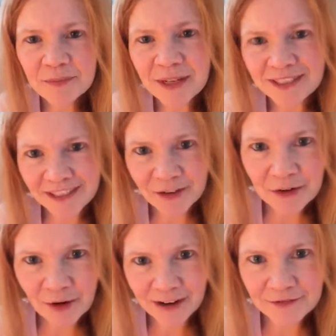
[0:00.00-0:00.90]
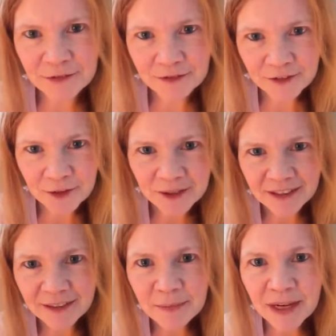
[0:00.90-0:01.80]
been so grateful
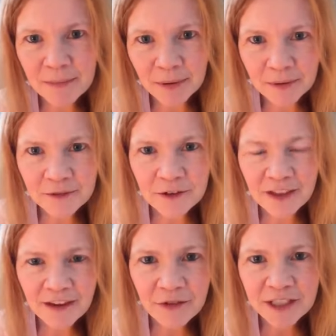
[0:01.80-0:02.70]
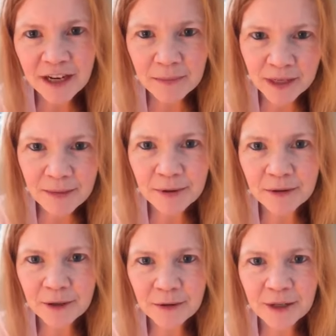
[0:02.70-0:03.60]
for people, for the everyday
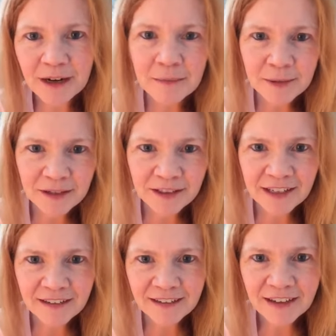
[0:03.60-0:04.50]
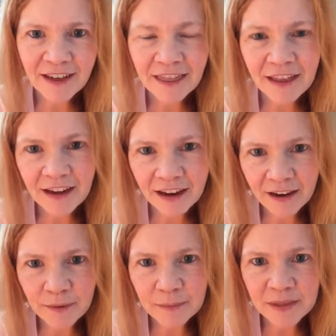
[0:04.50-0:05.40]
people who are uploading their
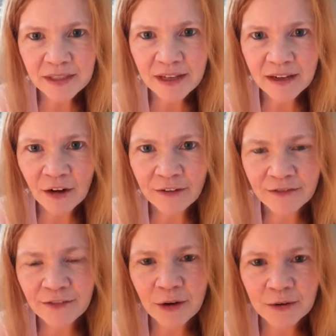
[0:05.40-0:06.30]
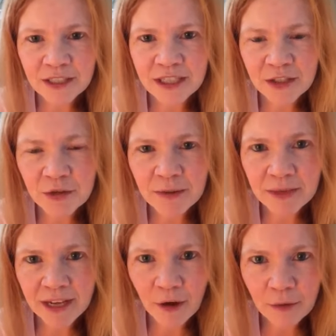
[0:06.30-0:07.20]
clips, and I felt
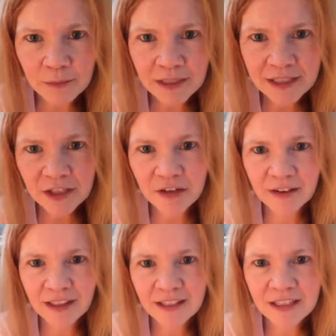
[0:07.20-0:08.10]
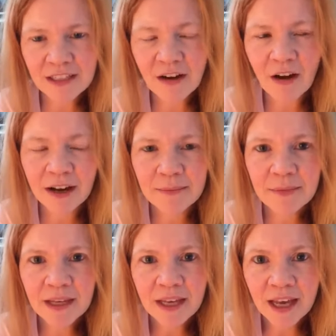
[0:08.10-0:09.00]
extremely helpless during this
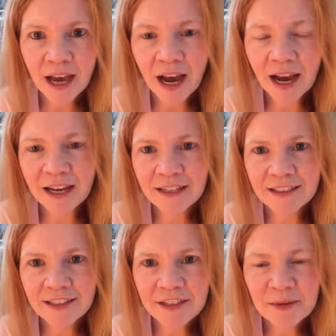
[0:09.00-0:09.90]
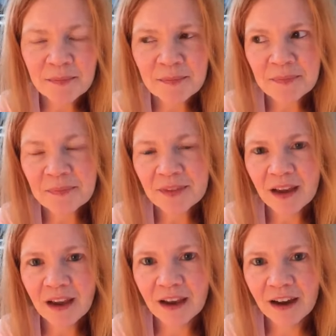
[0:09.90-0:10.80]
time. And
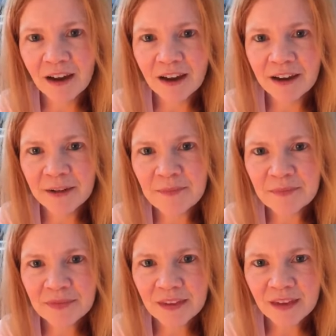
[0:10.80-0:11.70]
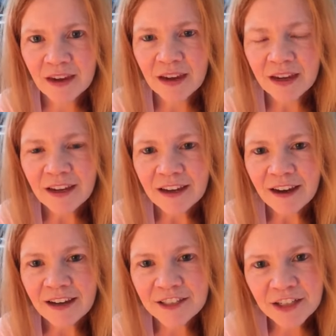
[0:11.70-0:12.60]
I
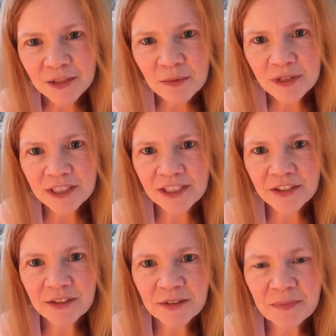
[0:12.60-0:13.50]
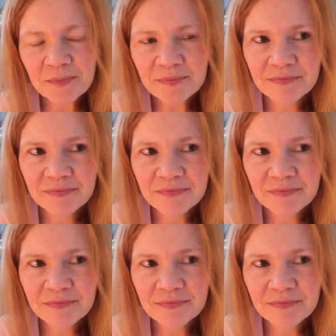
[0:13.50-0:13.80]
just wanted to